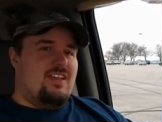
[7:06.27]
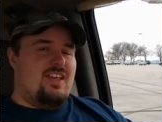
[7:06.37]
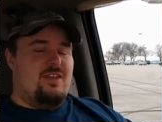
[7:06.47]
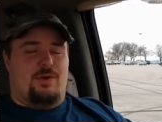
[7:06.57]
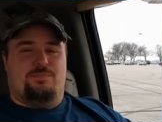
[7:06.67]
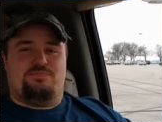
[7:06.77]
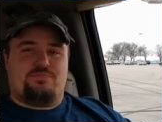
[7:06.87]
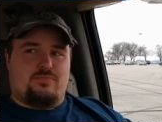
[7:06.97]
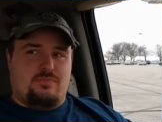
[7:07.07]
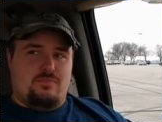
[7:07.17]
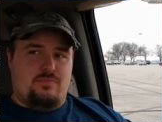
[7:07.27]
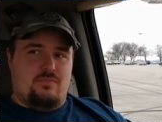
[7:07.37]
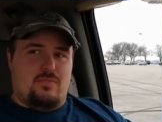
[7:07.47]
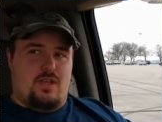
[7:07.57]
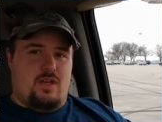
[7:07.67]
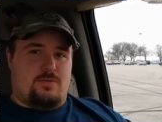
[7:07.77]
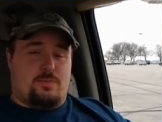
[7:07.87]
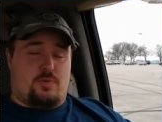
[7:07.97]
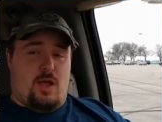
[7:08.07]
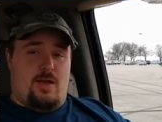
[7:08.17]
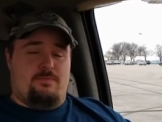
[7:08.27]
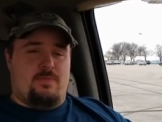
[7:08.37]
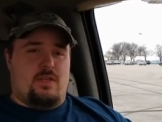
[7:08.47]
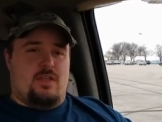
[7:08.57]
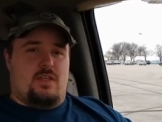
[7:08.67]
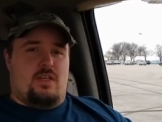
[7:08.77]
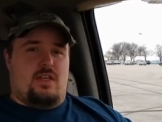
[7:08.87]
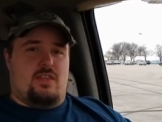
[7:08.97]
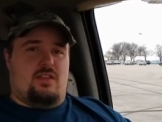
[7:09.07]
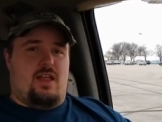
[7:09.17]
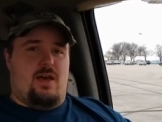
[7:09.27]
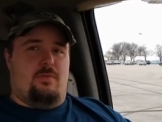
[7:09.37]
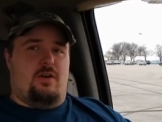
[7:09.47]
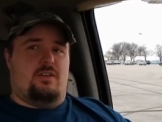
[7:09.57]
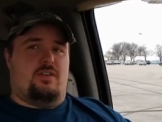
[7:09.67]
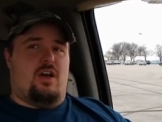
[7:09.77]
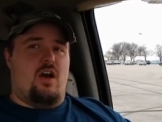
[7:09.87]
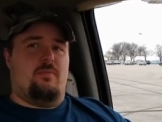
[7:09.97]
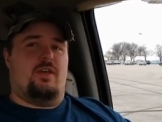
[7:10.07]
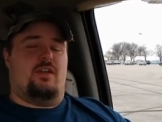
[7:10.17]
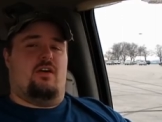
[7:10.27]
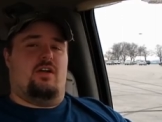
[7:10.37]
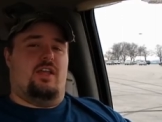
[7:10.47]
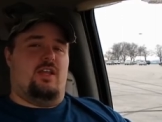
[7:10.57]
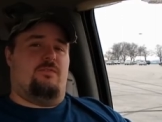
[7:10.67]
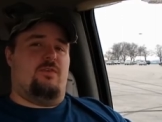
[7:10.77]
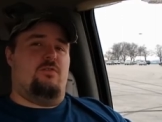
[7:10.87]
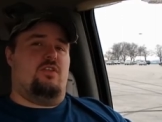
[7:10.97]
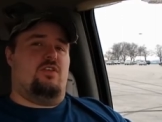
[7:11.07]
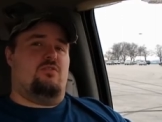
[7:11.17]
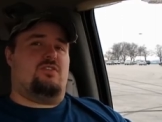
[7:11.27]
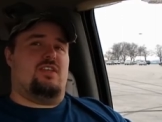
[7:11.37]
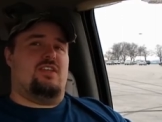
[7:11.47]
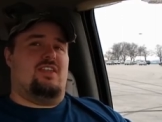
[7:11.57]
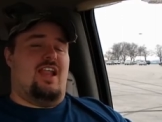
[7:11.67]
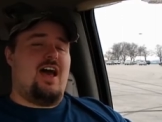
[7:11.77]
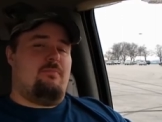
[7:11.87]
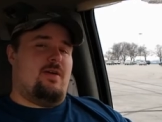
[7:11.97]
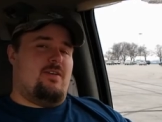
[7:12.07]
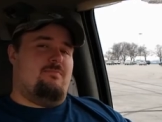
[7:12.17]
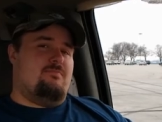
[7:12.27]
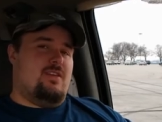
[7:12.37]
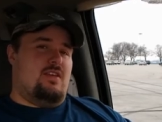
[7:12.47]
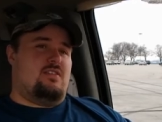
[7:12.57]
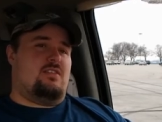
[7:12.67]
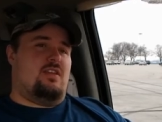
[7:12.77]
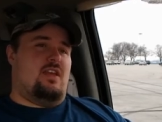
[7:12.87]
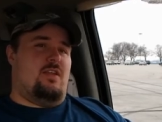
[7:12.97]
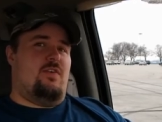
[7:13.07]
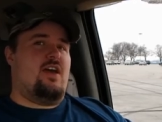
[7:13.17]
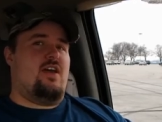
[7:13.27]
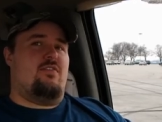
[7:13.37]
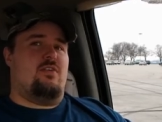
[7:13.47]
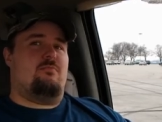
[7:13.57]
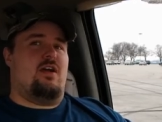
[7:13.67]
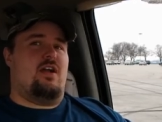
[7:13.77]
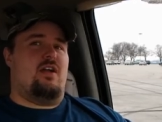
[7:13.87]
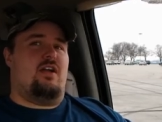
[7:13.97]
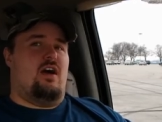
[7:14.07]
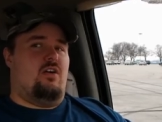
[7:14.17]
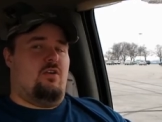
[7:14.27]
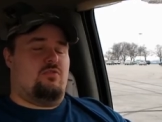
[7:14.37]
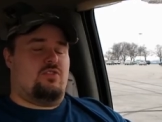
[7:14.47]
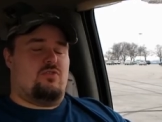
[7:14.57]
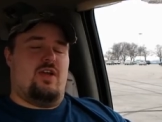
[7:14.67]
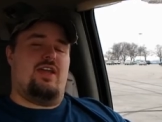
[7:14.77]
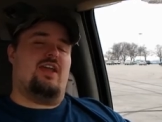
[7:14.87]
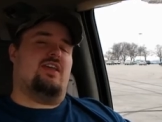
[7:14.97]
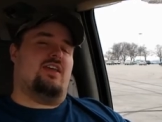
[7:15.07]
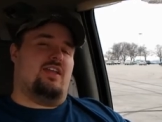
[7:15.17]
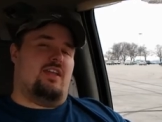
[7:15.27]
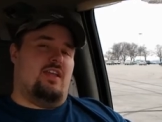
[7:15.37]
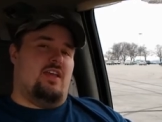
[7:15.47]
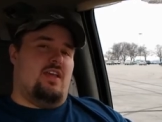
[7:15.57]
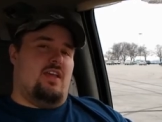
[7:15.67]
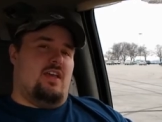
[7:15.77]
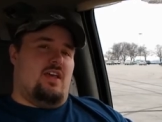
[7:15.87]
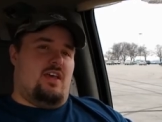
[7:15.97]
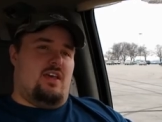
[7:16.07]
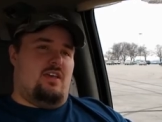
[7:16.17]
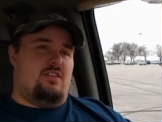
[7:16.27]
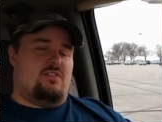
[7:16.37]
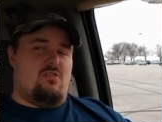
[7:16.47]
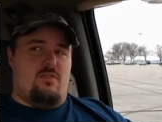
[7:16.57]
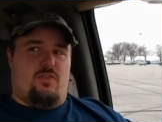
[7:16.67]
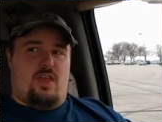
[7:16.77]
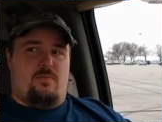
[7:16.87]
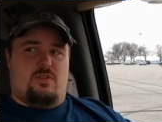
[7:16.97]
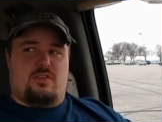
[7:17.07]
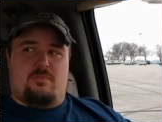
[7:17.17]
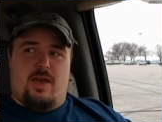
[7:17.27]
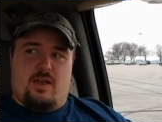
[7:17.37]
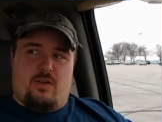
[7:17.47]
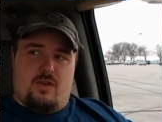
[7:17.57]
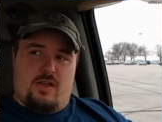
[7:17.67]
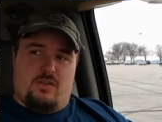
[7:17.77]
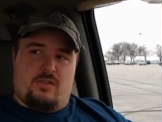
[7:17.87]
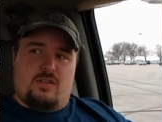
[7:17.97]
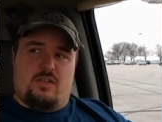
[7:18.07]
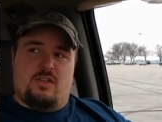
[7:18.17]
Anyway, uh, subscribe, hit the like button, comment on any food that you see that I may have missed, and if I have it in my area, I'll go straight and get it. And sorry for the ambulance in the background.